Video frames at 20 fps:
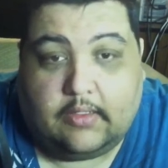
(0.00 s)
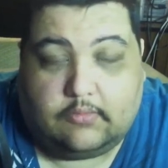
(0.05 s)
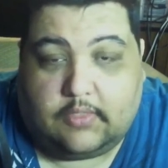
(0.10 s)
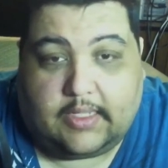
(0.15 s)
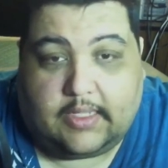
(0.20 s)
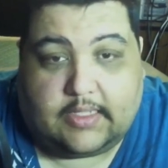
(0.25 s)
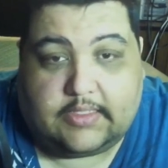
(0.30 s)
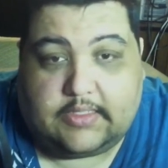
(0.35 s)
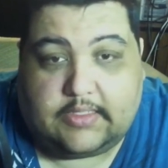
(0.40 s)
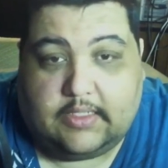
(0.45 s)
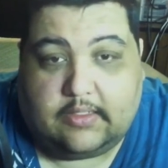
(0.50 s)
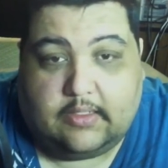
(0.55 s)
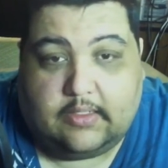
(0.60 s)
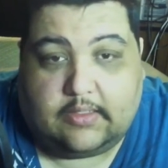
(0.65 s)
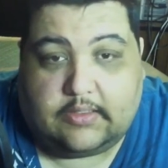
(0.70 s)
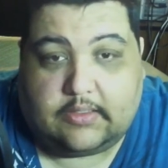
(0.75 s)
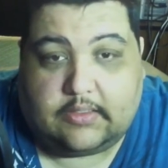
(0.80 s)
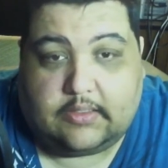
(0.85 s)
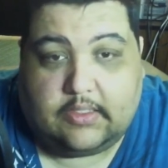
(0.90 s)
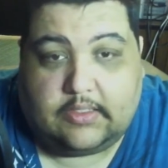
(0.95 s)
Like I said,
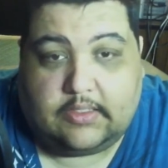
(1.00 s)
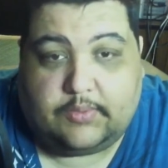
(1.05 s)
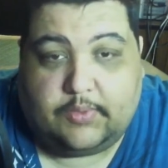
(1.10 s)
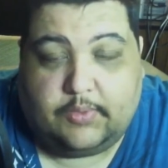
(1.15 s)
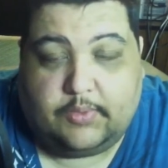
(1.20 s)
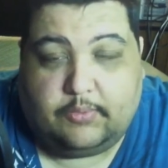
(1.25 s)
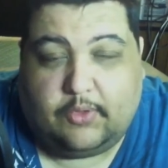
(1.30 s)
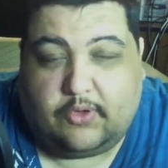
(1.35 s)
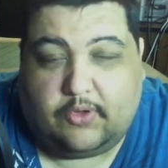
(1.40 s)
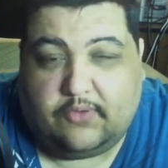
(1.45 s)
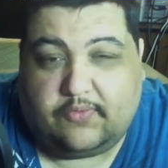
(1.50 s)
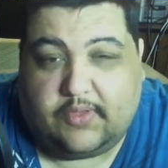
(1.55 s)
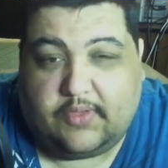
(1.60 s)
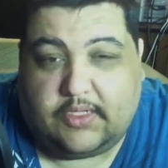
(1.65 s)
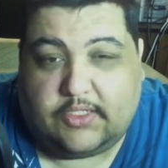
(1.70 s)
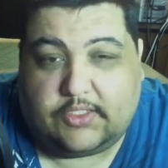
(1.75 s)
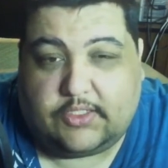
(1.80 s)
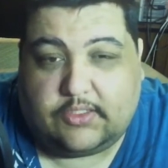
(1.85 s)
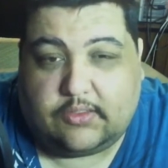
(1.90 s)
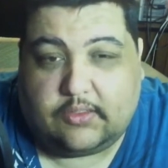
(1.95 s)
it's been
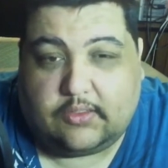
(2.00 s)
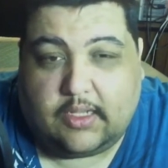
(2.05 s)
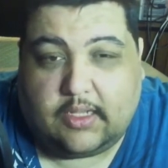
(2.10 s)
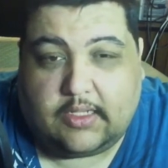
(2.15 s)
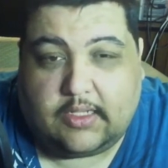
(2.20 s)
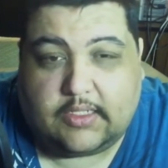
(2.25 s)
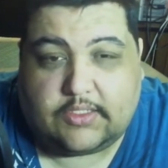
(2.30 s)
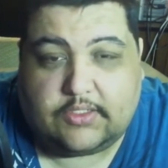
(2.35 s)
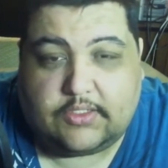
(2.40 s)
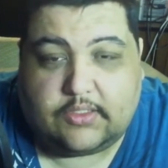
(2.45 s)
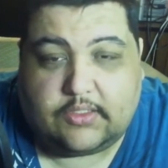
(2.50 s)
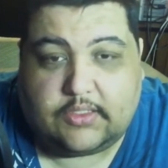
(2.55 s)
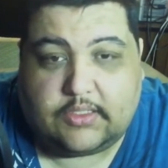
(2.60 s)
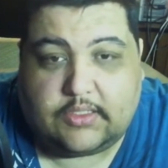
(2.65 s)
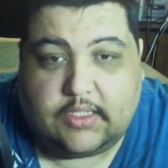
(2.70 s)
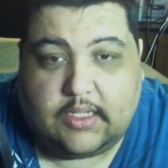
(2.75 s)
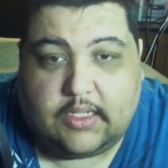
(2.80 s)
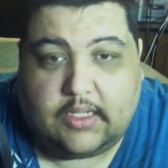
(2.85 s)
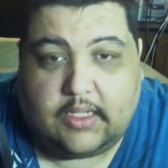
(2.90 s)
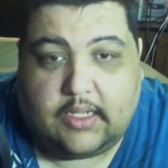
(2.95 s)
motivation, I guess you could
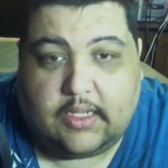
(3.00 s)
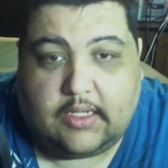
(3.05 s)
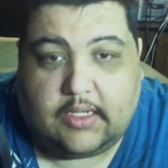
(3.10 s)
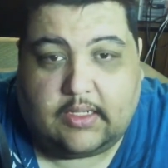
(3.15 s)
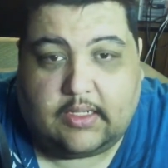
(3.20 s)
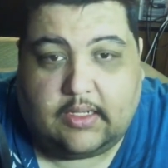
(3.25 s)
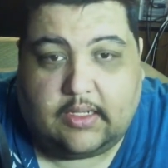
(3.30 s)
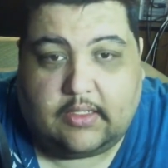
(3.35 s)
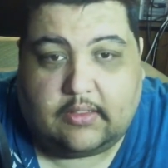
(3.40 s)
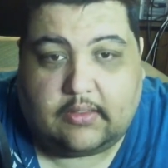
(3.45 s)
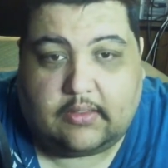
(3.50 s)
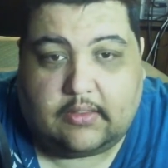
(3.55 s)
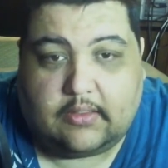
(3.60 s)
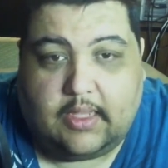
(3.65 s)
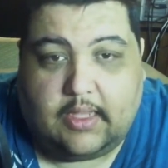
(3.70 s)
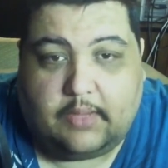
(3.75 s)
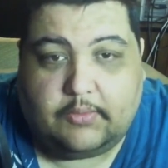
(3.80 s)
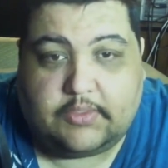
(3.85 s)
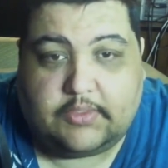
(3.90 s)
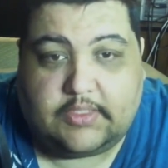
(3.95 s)
say, and
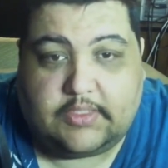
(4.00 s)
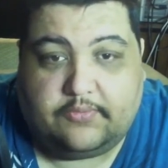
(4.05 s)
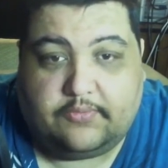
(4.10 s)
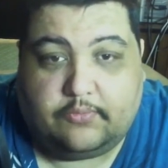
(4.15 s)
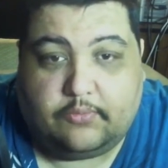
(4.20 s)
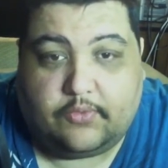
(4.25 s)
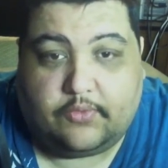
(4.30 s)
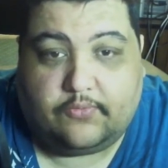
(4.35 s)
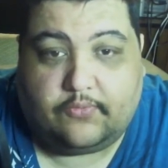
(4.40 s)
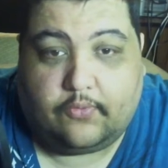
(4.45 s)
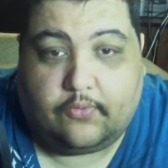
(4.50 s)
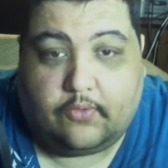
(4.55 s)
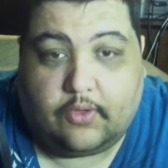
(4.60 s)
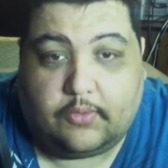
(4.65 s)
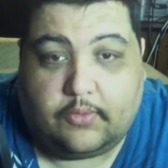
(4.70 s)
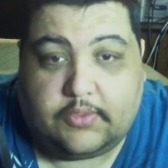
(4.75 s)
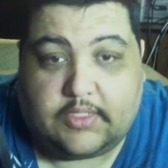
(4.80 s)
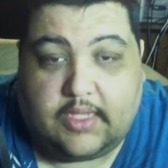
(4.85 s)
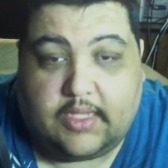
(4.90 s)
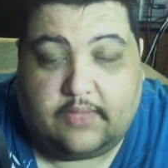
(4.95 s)
that was even before I
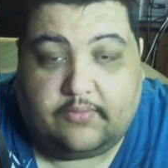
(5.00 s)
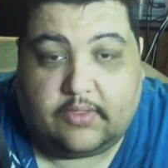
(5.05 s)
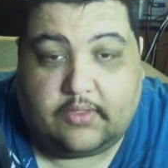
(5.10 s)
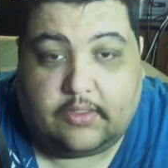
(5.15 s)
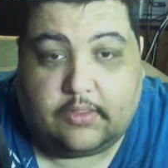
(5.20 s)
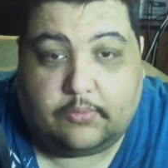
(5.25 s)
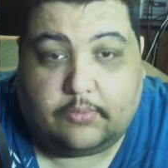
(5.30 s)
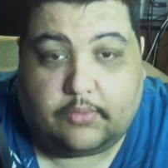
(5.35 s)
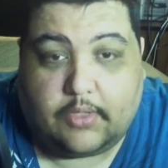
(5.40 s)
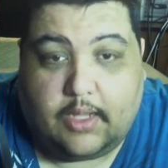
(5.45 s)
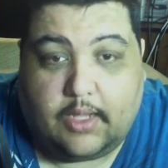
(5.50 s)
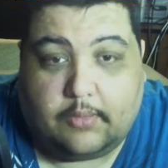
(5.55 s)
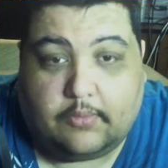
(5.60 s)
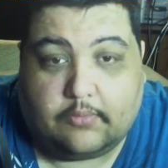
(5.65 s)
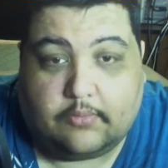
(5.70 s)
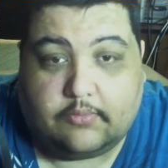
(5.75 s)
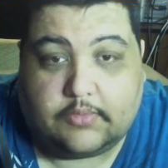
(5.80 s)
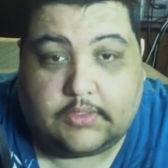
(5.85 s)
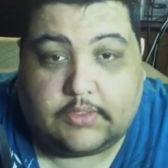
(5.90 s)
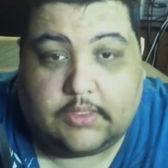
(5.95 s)
was having the
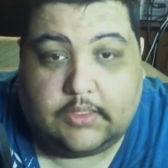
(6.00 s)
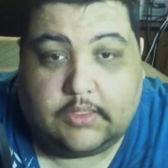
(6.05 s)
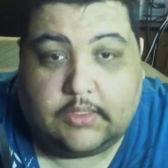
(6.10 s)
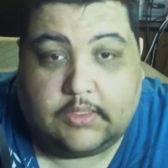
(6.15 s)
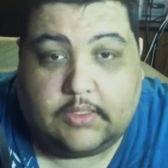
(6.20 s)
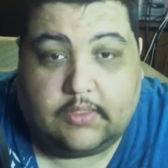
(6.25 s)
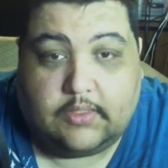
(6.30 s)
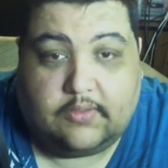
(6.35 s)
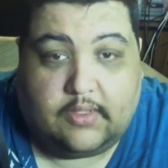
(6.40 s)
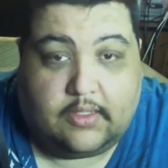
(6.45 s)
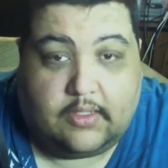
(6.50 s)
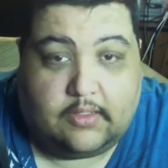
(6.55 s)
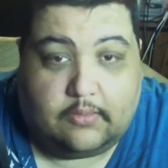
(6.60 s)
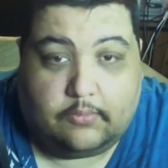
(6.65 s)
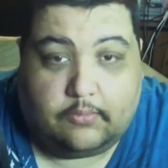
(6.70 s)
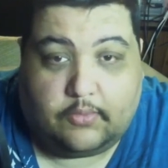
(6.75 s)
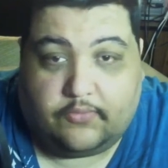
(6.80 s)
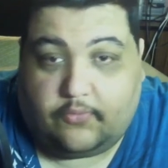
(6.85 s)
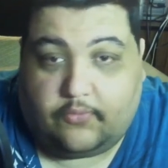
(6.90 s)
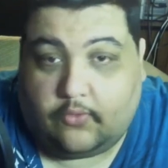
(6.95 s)
problems,
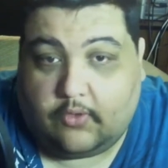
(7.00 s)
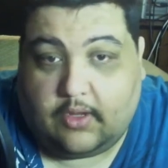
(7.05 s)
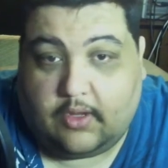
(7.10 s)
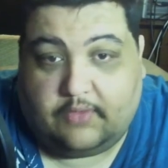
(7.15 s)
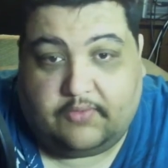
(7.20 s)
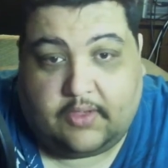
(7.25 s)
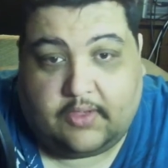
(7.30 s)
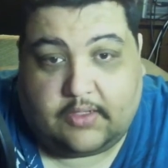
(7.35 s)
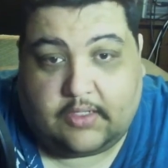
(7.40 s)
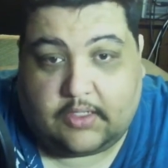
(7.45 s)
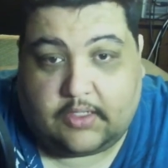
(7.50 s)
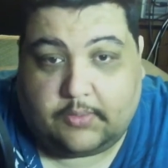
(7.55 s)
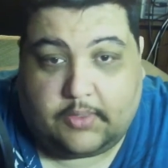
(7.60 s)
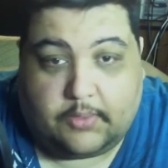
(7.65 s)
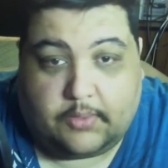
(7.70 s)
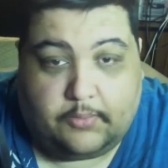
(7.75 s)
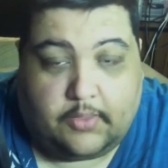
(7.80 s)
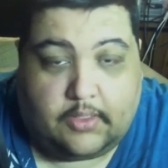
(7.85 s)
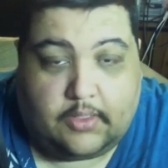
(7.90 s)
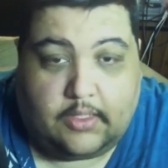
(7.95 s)
and before I found out
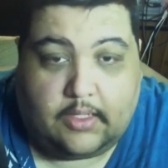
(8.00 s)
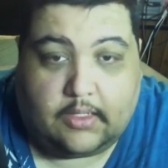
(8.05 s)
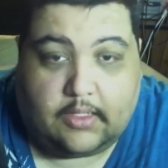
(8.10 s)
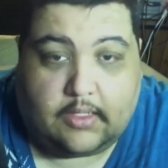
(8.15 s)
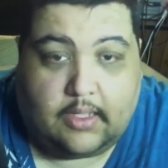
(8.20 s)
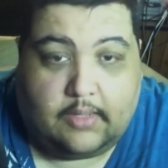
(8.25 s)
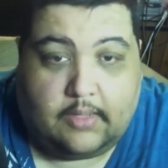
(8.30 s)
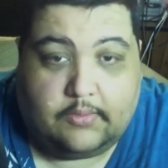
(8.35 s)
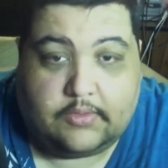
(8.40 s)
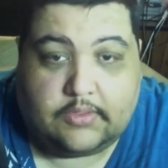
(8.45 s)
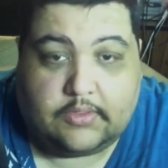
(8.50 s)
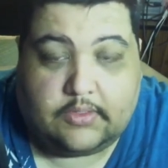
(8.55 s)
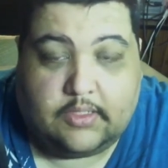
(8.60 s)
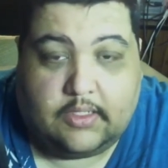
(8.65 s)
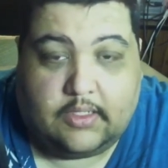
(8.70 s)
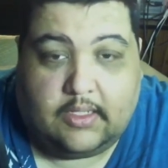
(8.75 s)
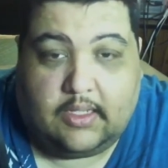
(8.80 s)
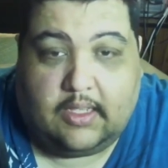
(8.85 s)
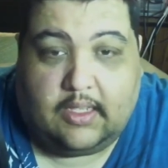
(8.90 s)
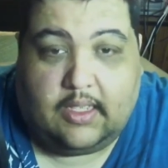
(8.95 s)
about my neck.
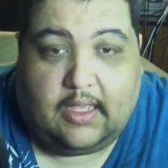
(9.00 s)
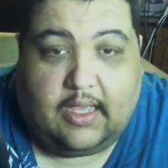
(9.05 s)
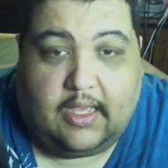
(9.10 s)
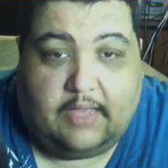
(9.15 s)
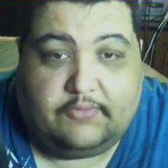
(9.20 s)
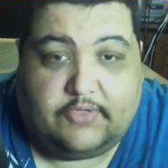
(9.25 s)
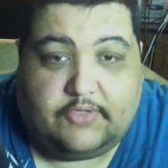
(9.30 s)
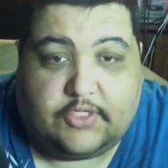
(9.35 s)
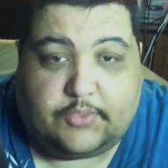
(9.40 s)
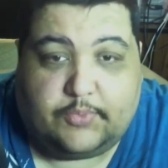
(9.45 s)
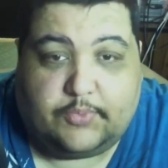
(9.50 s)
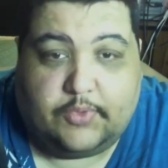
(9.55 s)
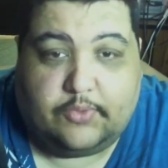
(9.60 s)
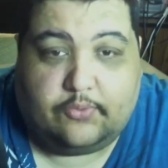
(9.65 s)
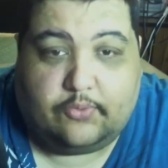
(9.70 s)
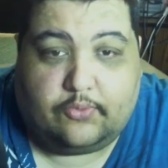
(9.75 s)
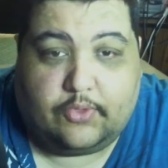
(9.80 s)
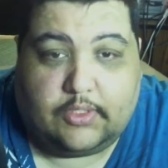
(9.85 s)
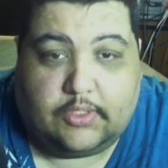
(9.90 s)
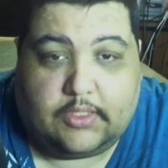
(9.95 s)
I've just
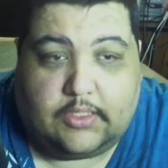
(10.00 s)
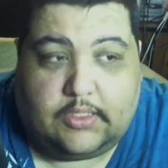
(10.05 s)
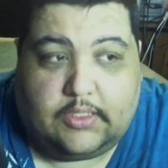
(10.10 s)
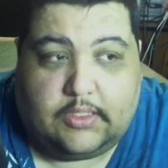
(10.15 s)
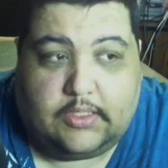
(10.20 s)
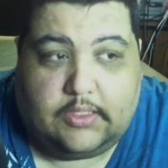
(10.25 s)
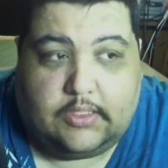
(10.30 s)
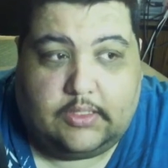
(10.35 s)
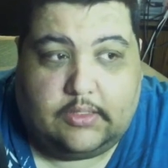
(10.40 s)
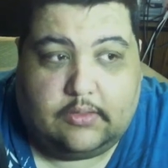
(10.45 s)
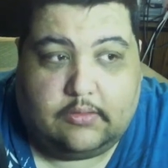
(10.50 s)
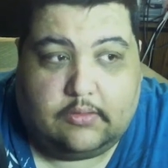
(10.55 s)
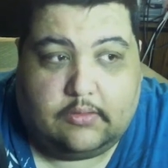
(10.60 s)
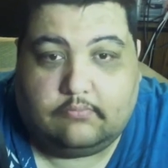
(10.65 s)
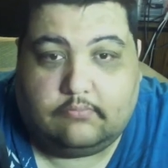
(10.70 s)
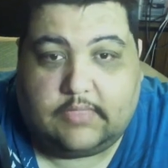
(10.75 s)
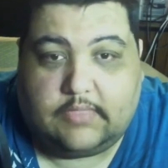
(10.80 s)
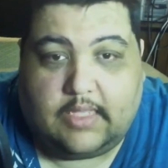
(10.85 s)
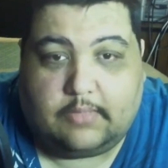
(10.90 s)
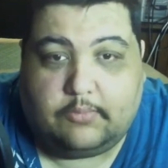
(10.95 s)
been really
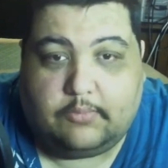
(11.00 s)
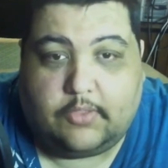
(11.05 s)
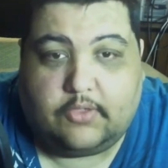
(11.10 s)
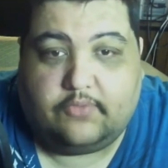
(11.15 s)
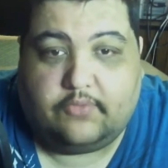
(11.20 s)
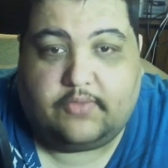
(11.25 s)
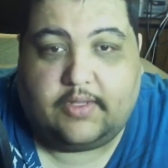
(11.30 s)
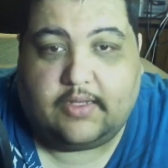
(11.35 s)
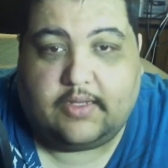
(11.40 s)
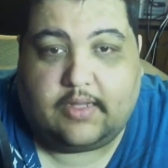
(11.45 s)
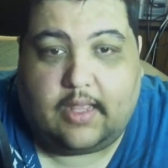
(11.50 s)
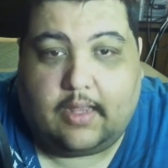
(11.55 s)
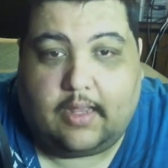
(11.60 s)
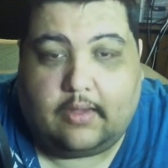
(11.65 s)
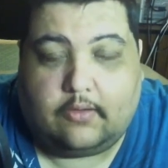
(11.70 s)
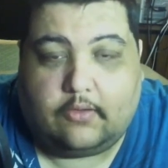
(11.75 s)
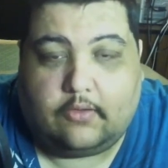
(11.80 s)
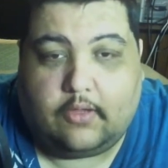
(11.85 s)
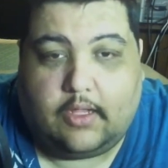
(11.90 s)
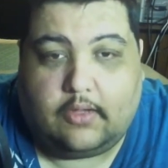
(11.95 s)
not motivated.
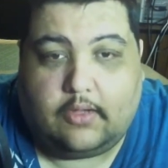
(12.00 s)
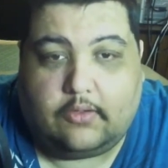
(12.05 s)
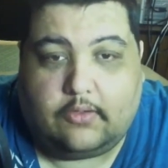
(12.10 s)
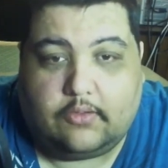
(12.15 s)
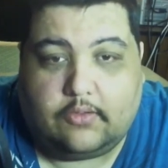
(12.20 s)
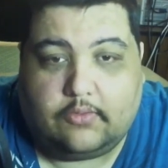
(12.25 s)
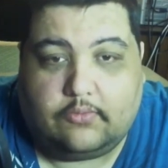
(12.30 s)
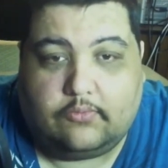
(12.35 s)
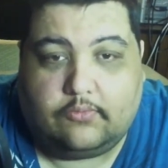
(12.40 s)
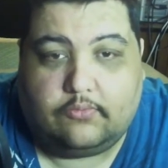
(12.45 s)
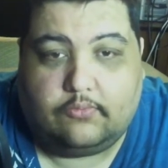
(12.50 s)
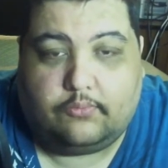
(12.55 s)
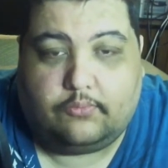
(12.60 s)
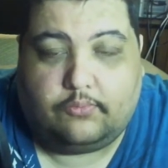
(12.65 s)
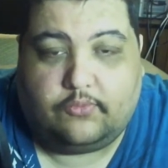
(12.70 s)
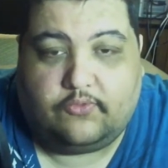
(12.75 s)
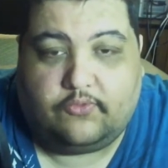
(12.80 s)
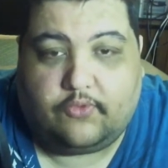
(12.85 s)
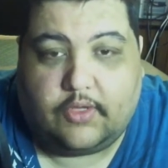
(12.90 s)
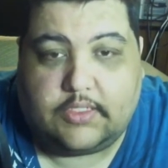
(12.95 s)
I don't know how you could
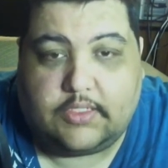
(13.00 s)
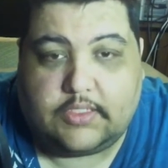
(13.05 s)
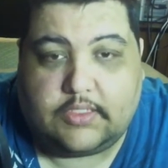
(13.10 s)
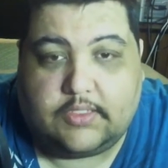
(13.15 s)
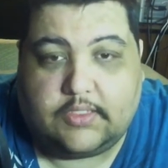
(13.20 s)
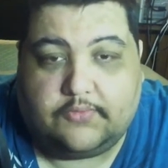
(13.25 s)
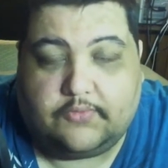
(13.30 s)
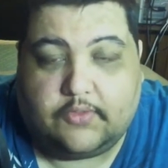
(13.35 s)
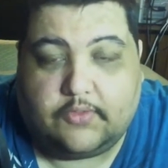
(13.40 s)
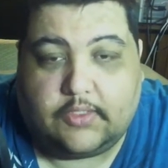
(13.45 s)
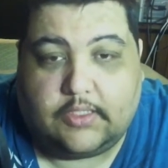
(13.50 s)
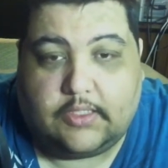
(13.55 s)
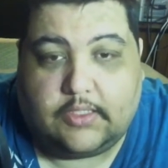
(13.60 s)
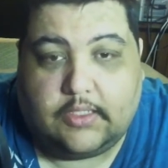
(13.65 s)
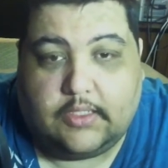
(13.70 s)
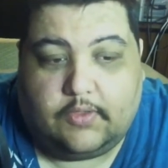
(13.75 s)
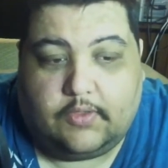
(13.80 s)
phrase it differently.